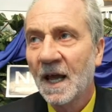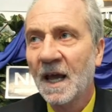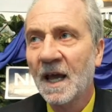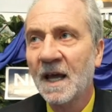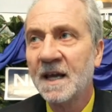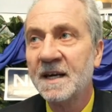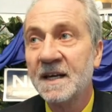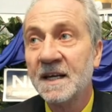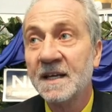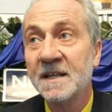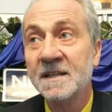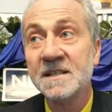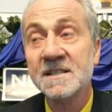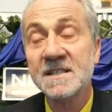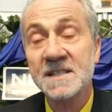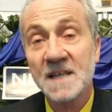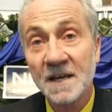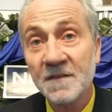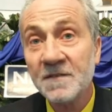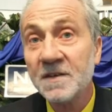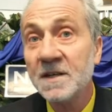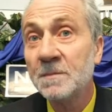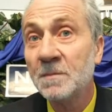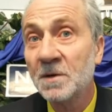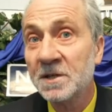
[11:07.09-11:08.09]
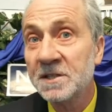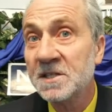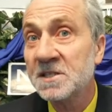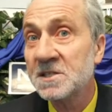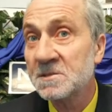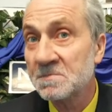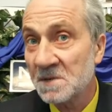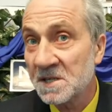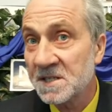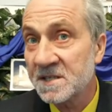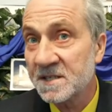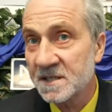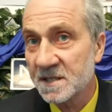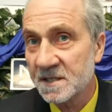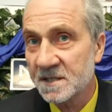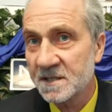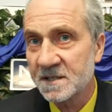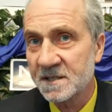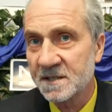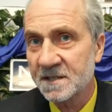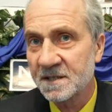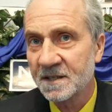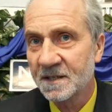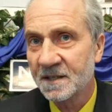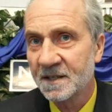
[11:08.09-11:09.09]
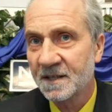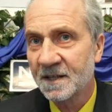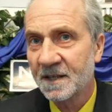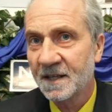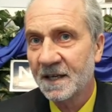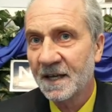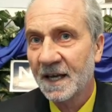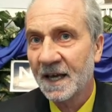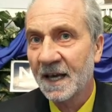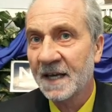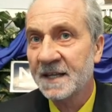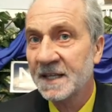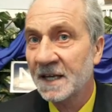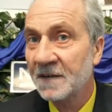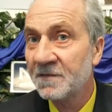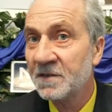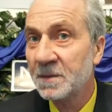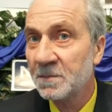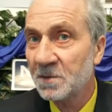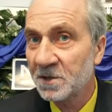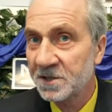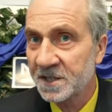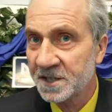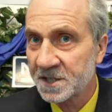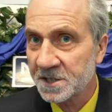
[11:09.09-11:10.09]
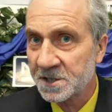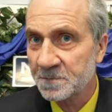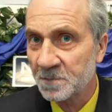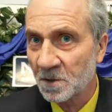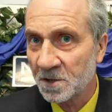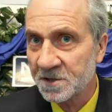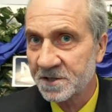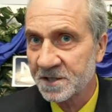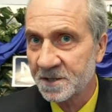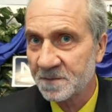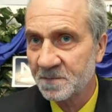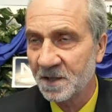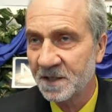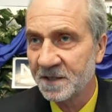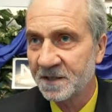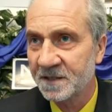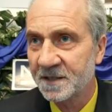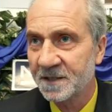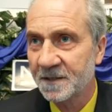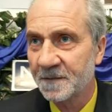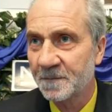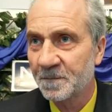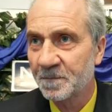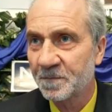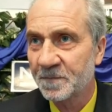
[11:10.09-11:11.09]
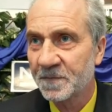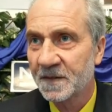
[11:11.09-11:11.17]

And it is everybody's business and everybody's responsibility.